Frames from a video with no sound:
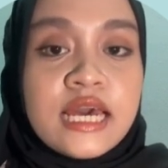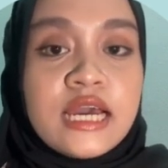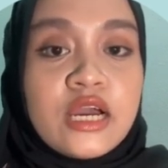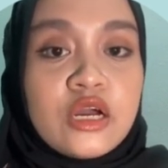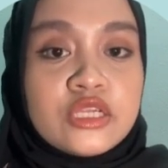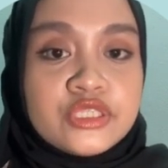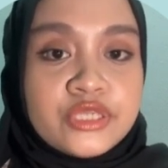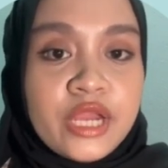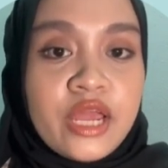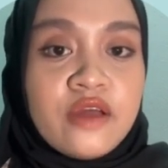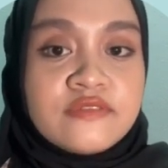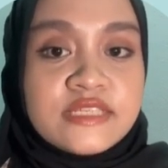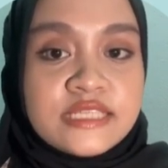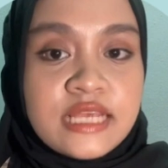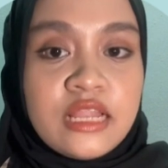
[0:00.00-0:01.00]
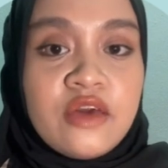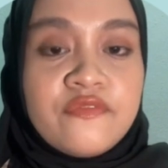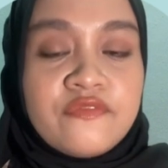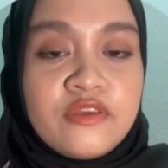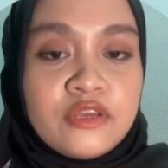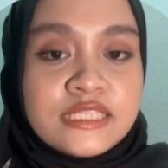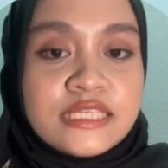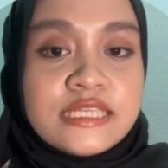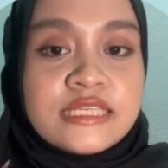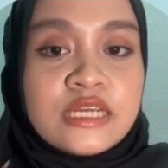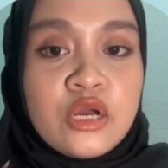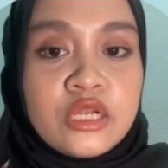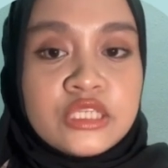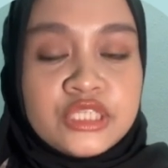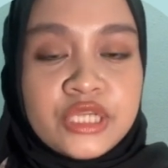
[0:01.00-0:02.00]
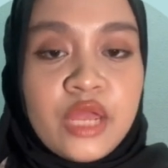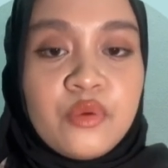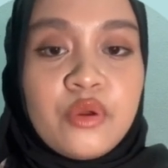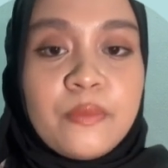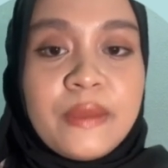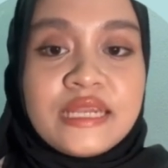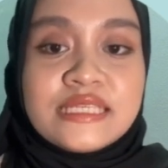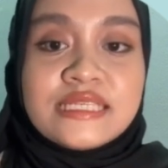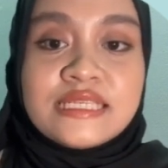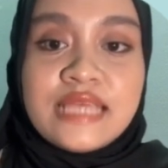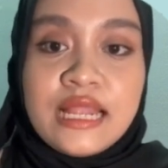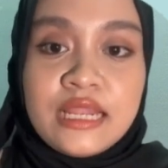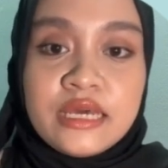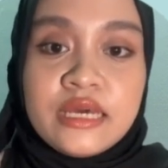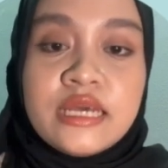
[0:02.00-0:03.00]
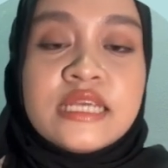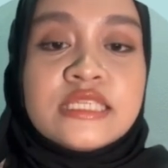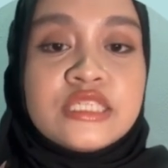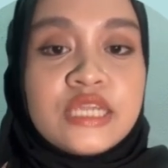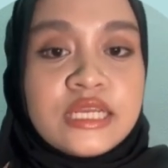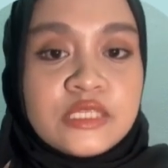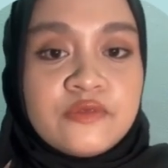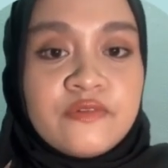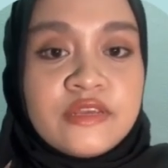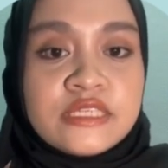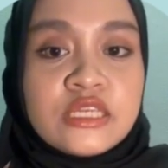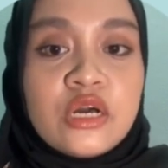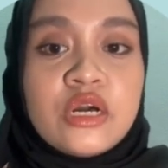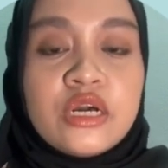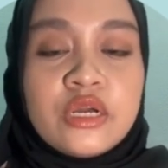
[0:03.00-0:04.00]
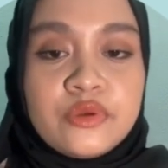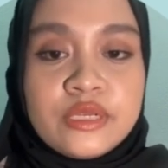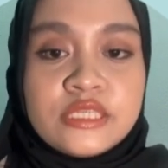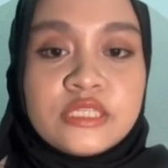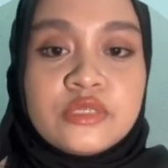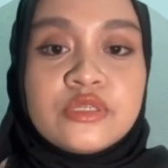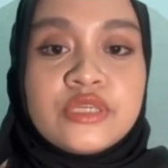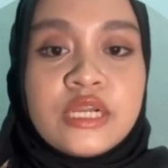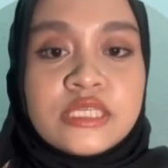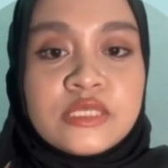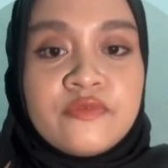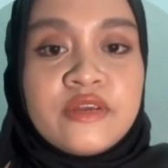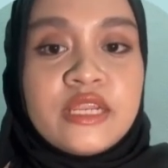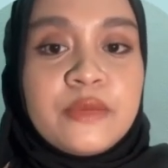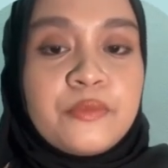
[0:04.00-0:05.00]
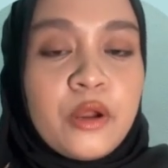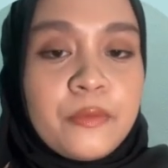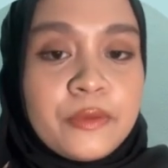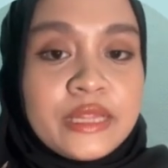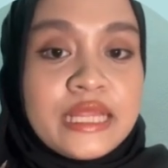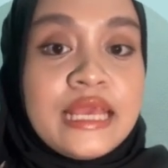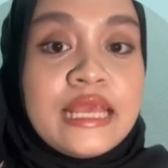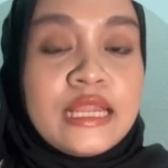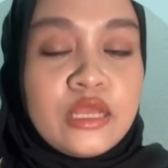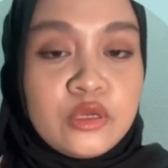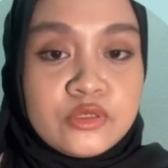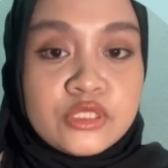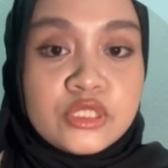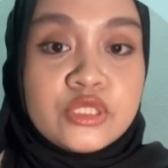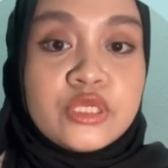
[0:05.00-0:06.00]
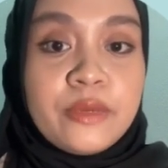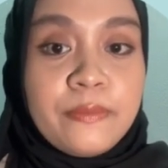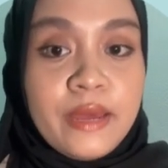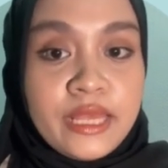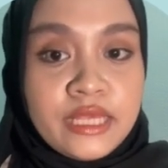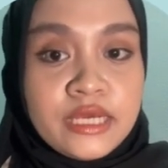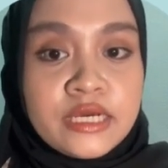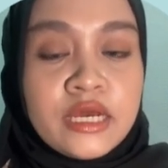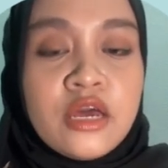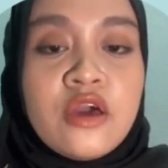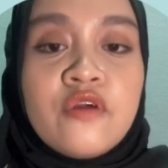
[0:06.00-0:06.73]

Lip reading: A contract of sale of goods is a contract whereby the seller transfers or agrees to transfer the property in goods to the buyer